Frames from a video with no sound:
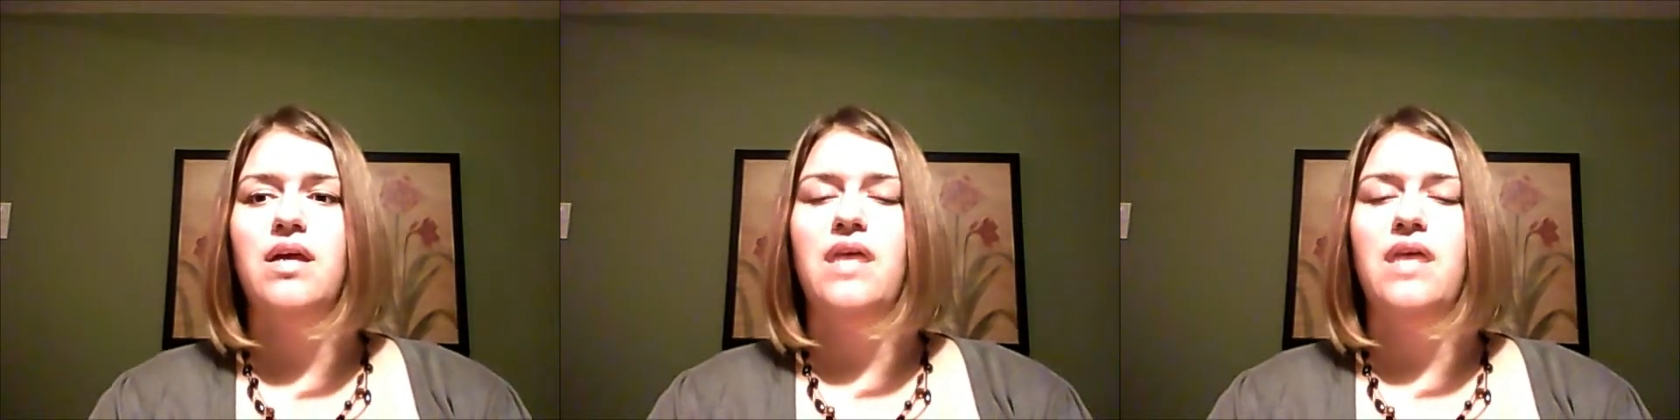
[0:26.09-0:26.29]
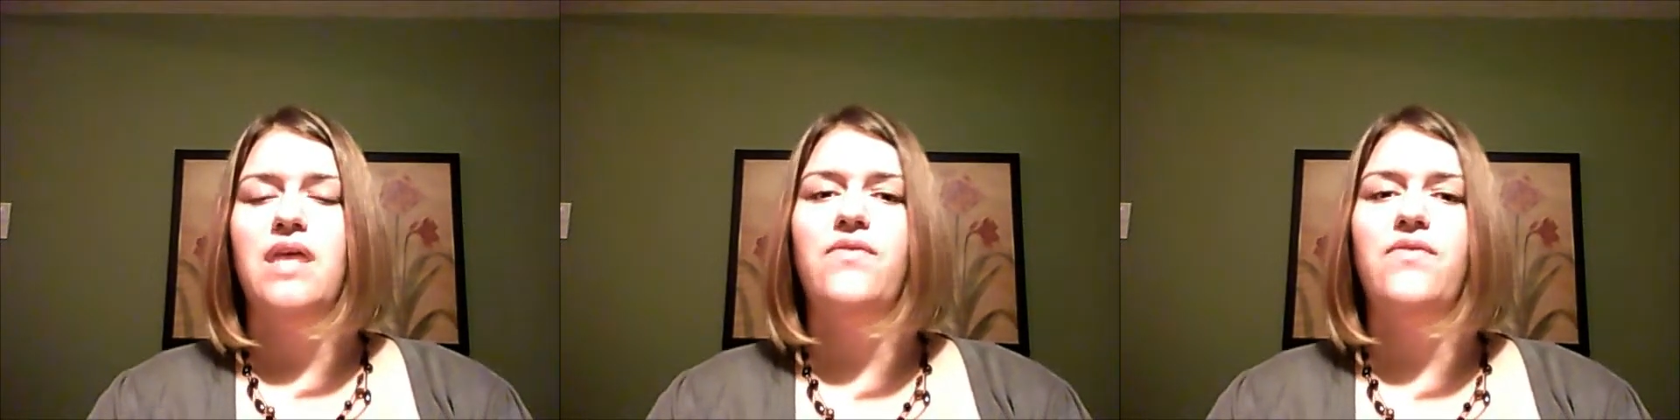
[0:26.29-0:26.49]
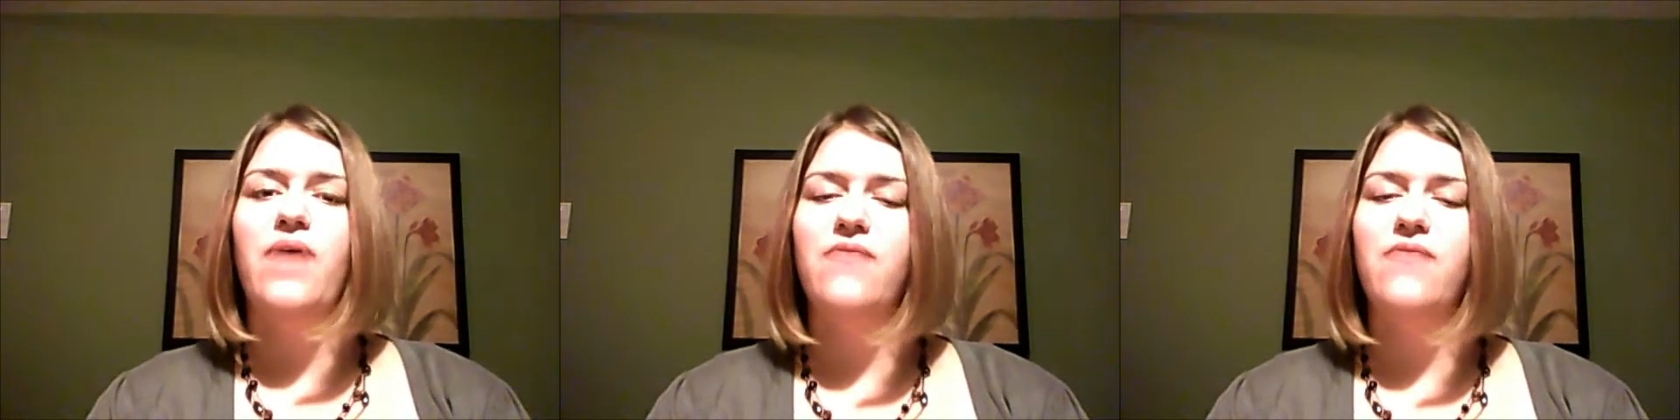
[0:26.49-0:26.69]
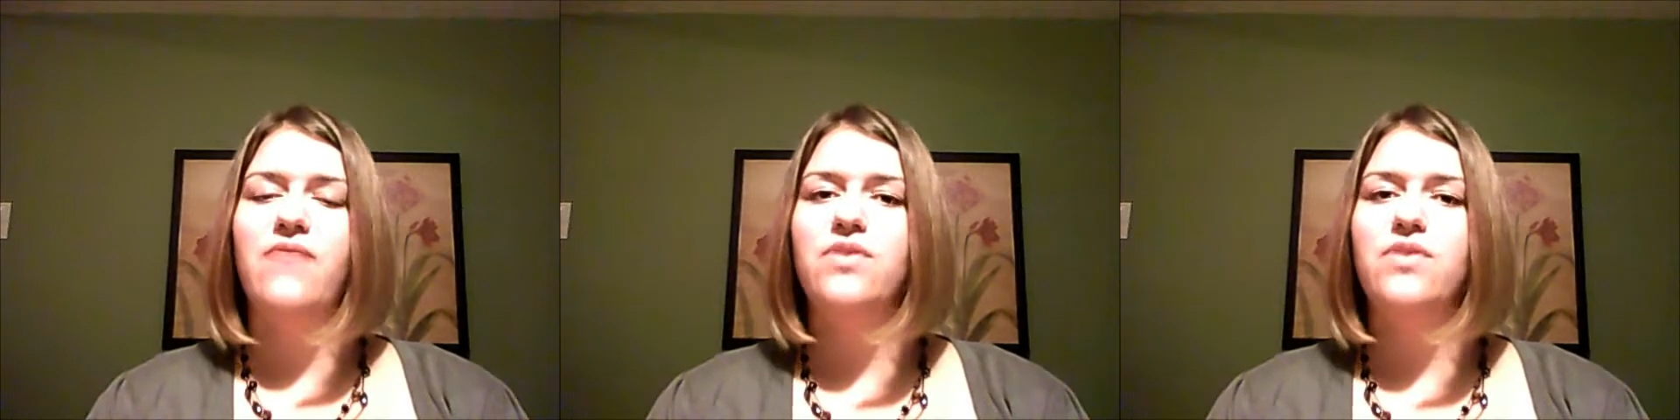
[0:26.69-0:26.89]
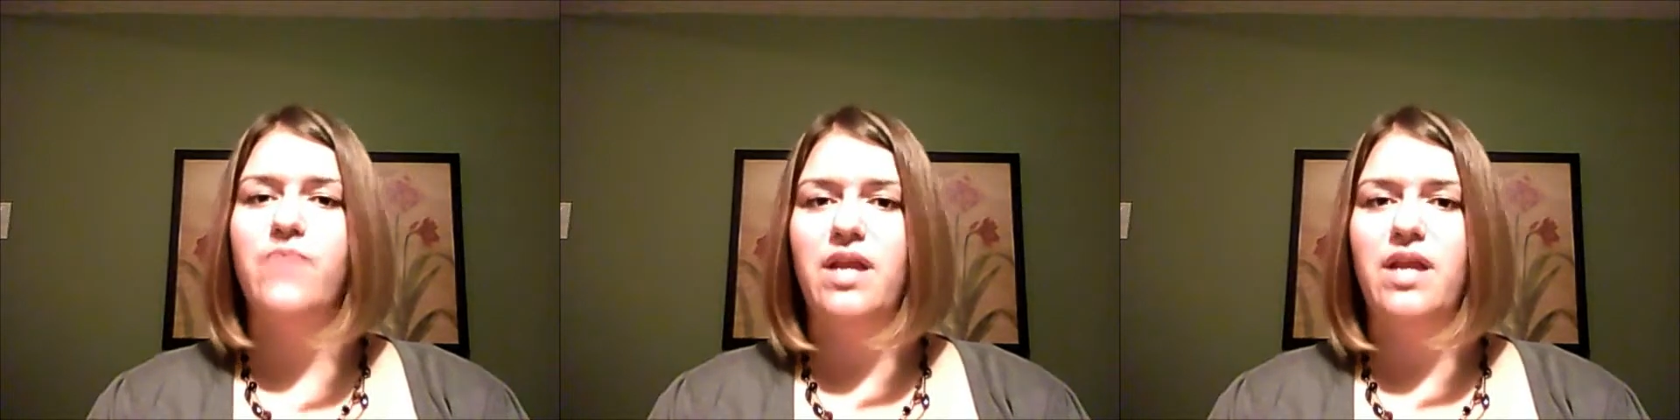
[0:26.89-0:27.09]
if you haven't
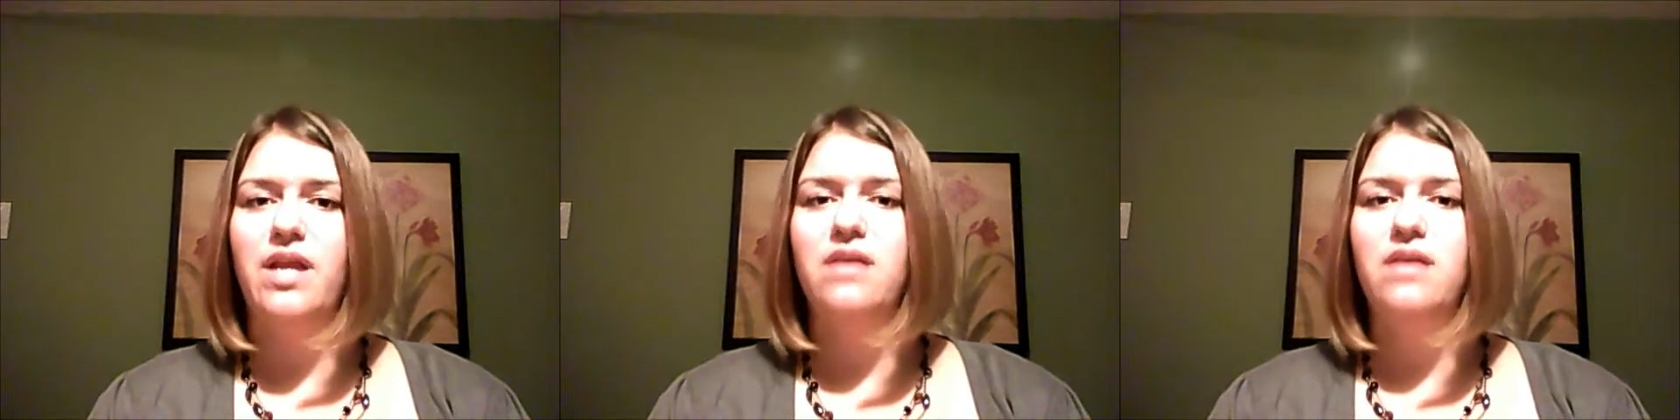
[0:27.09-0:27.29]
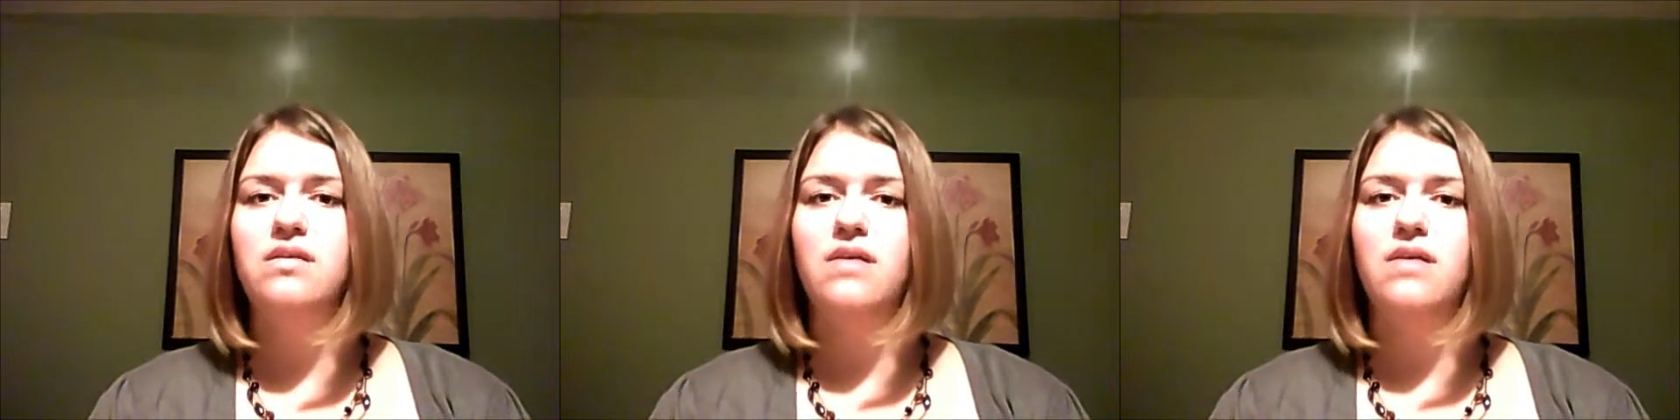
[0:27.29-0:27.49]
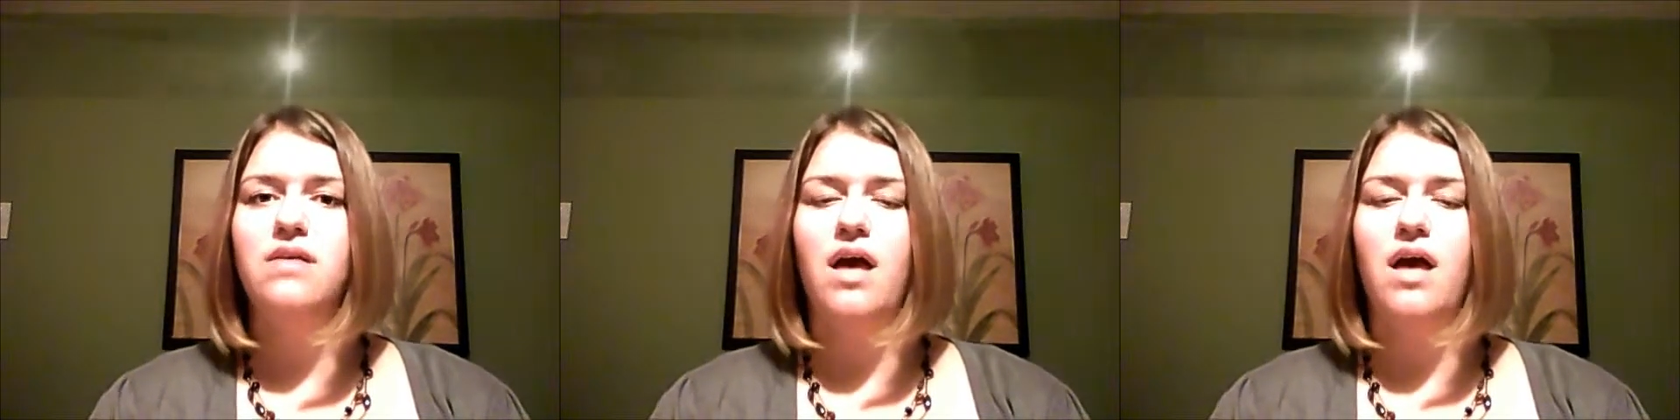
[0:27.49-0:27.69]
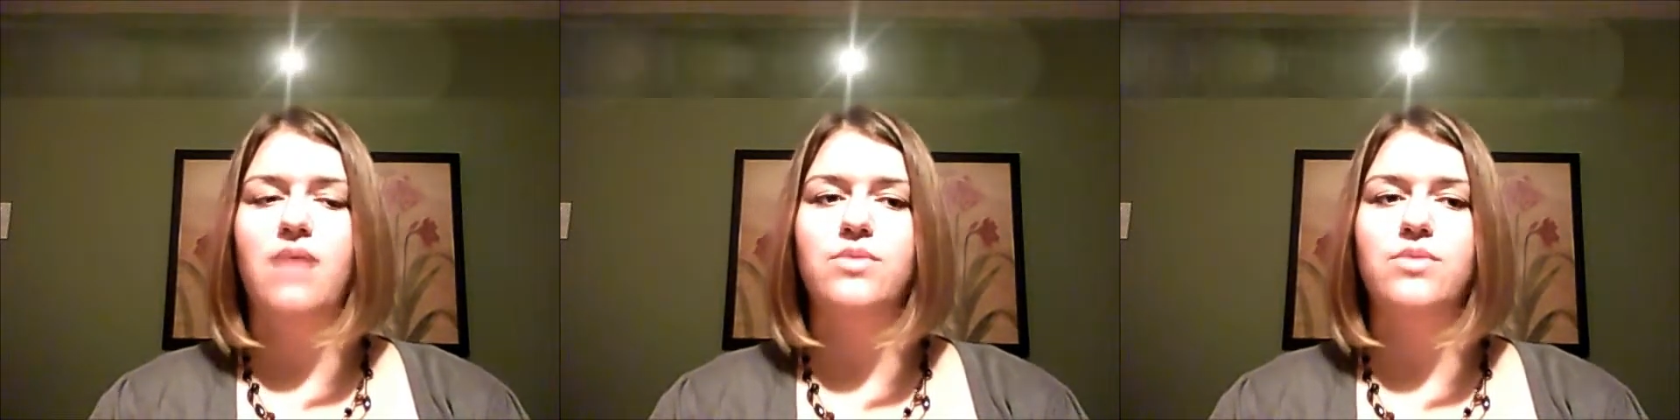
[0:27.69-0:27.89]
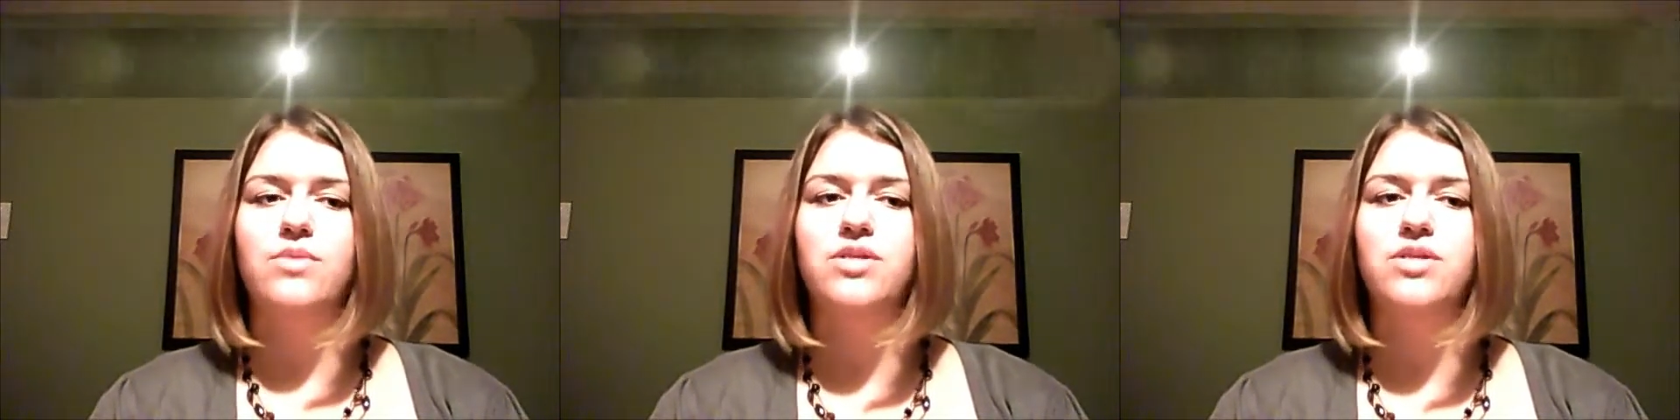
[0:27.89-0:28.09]
already,
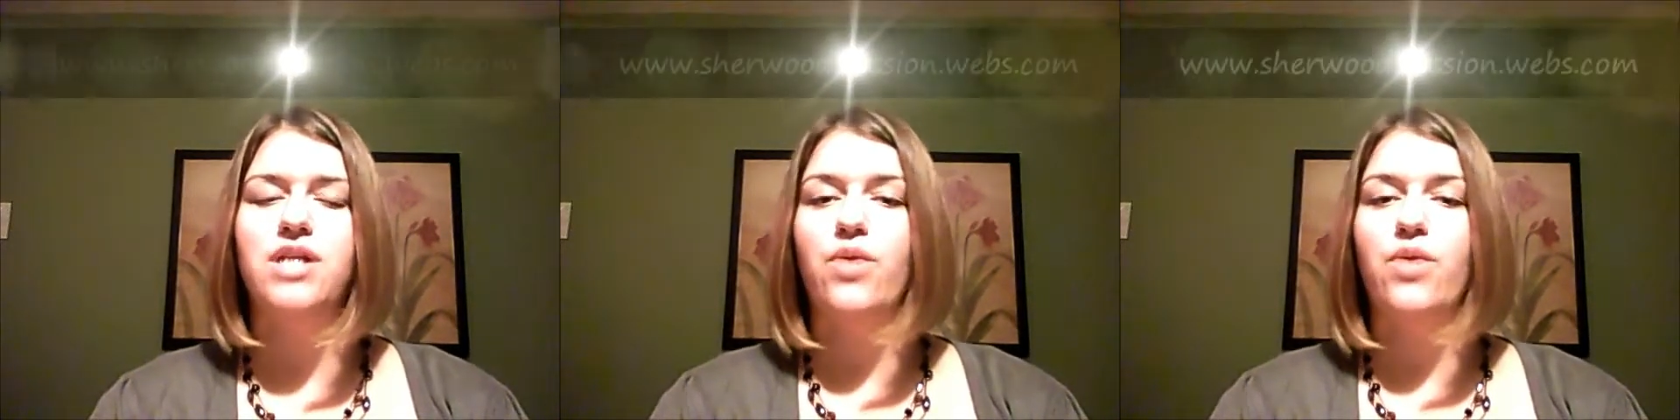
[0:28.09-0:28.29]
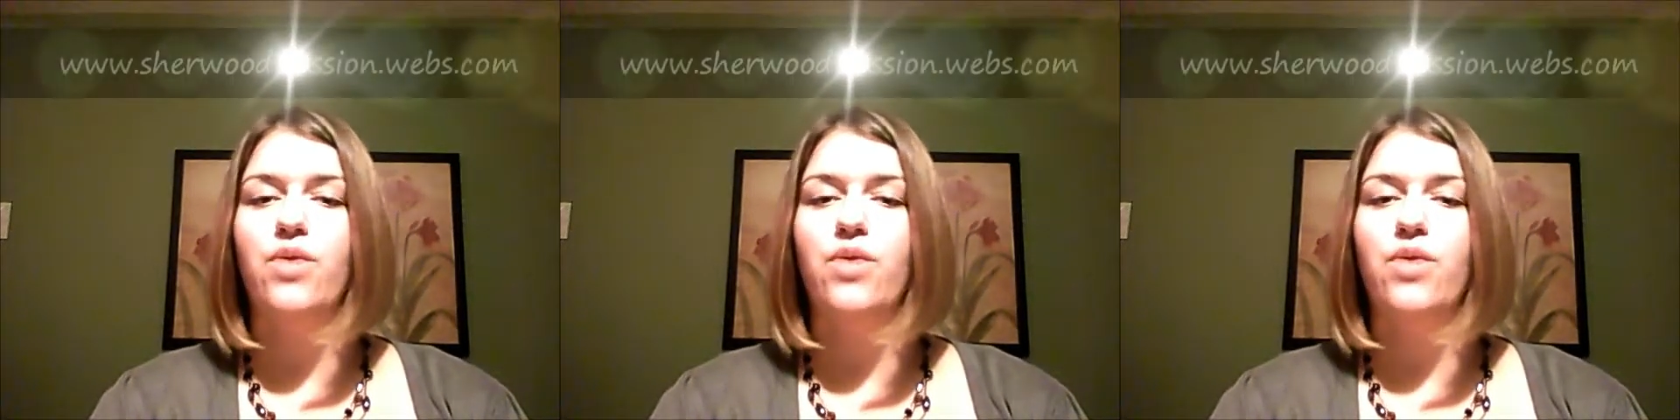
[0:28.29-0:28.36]
looked at our